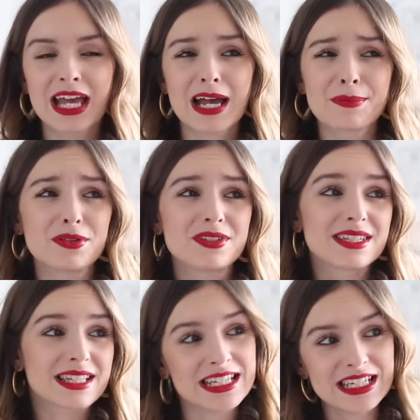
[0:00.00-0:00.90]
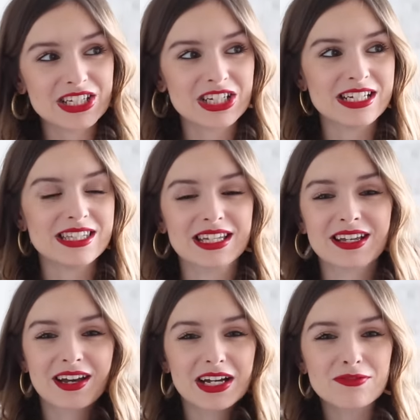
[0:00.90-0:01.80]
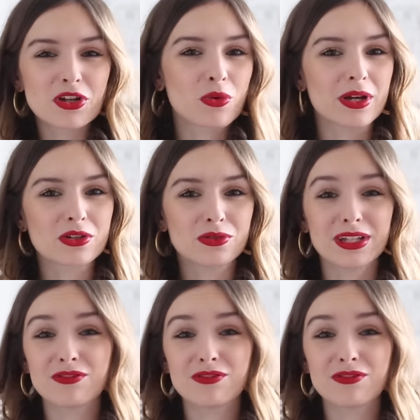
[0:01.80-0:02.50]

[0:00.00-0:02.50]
opposed to skinny jeans, it can kind of look quite cool,